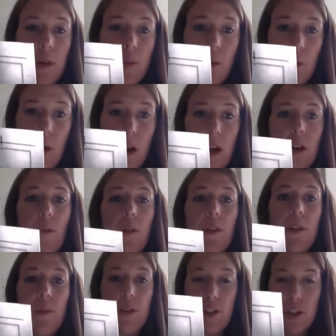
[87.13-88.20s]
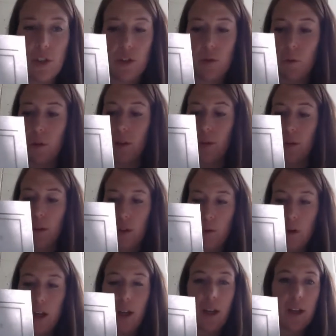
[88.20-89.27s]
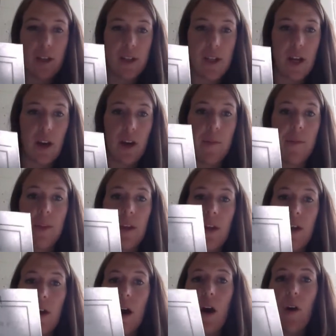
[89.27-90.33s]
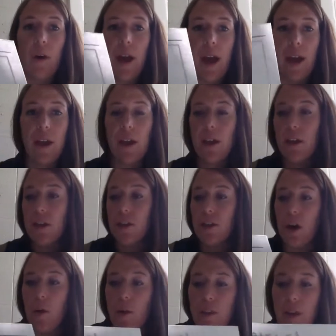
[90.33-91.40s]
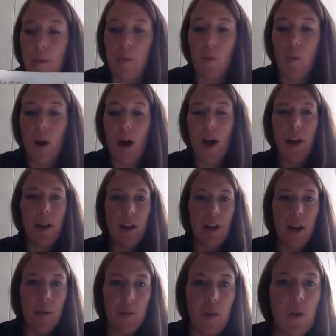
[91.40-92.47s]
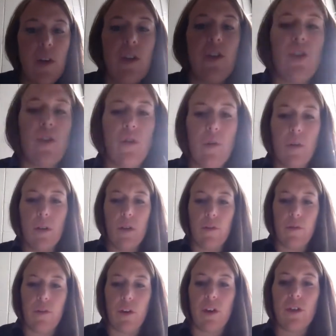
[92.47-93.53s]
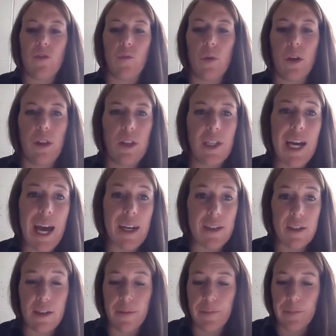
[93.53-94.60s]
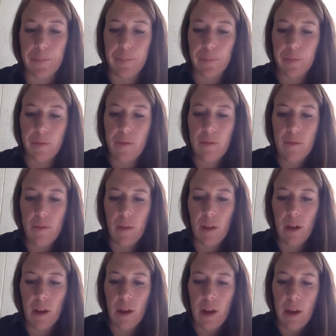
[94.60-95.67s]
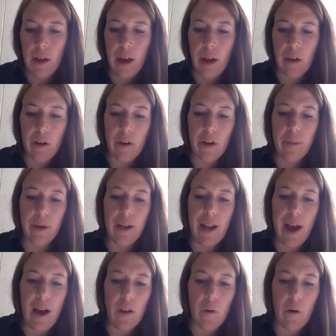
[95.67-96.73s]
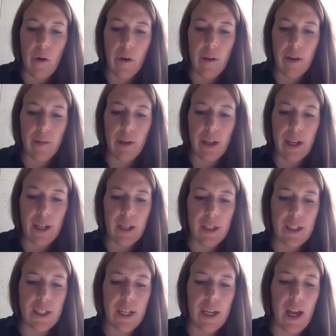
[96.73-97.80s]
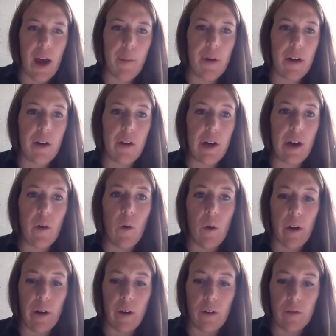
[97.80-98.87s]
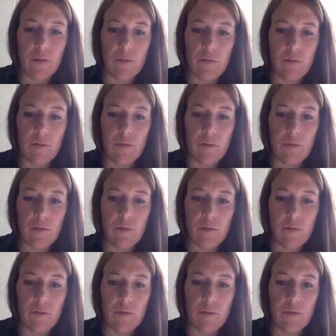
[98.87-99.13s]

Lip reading: number 1, with number 2, with number 3, etc. Okay, so with number 1, I'm going to first read the text. El criminal horrible se llama Gregorio.